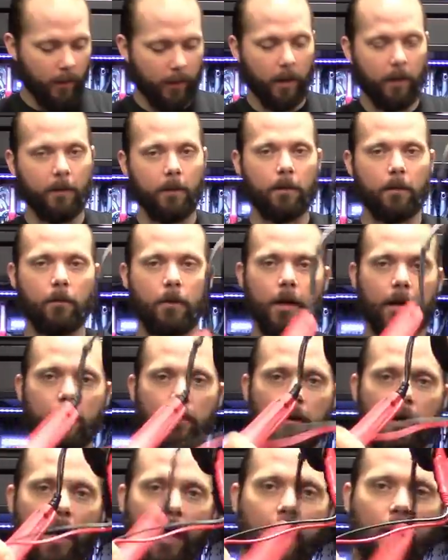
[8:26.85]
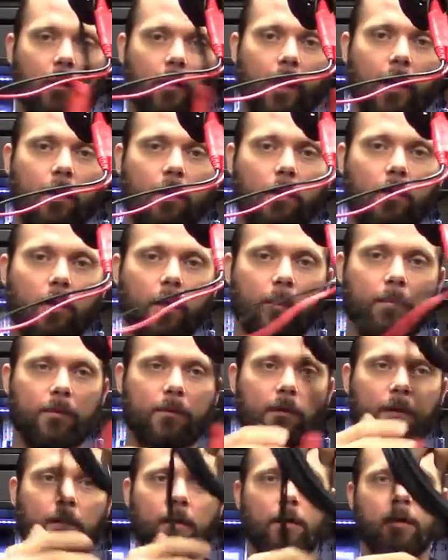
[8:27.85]
and then the regular alligator
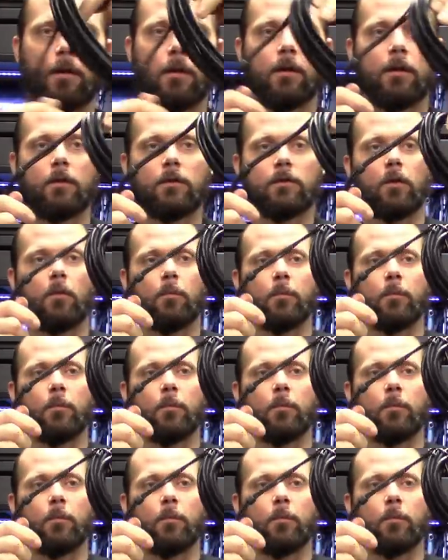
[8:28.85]
clips. So